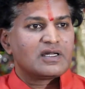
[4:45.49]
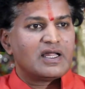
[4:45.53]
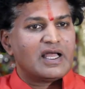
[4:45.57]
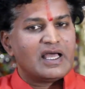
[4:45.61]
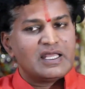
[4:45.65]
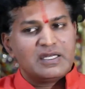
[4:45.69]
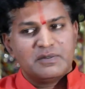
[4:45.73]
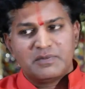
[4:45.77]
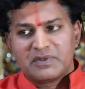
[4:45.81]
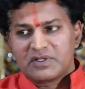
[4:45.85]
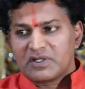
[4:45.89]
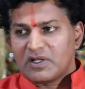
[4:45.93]

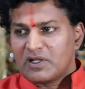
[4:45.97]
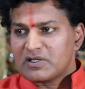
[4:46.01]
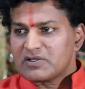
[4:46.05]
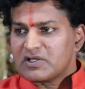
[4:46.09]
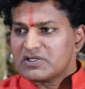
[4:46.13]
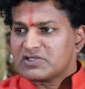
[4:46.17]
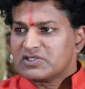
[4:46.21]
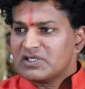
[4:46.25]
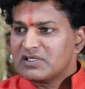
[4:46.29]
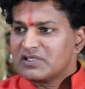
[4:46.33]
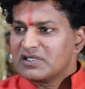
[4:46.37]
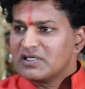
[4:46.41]
Animals are
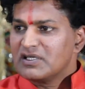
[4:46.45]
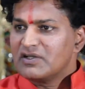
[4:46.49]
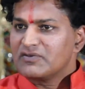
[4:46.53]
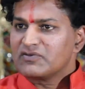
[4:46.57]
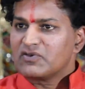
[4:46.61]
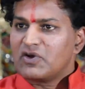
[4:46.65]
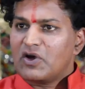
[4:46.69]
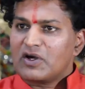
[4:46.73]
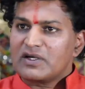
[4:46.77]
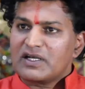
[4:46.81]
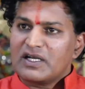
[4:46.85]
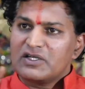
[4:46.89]
also children
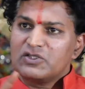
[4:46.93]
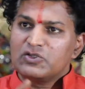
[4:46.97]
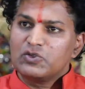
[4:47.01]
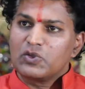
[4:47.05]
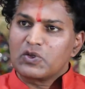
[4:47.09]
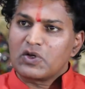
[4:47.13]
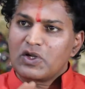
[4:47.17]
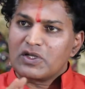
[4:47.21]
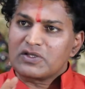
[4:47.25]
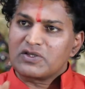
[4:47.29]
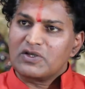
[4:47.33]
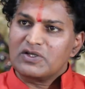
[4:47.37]
of God, and
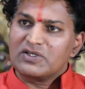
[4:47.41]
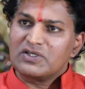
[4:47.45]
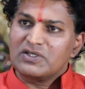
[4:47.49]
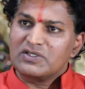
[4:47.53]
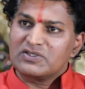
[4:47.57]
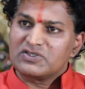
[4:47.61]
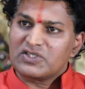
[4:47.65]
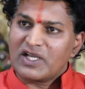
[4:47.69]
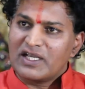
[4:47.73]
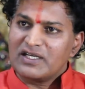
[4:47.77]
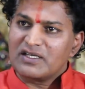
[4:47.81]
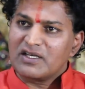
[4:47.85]
you are also
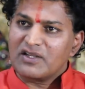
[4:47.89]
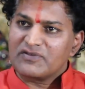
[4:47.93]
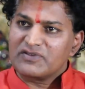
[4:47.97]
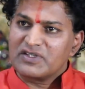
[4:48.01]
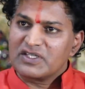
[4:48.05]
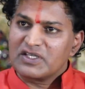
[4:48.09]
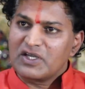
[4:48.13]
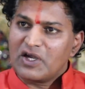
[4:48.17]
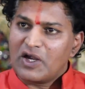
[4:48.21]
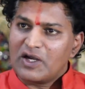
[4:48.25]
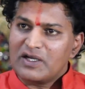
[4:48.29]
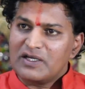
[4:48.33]
a child of
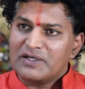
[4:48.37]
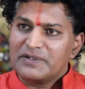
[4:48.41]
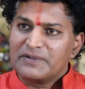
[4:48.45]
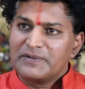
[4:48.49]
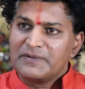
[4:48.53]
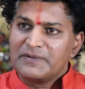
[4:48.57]
the God.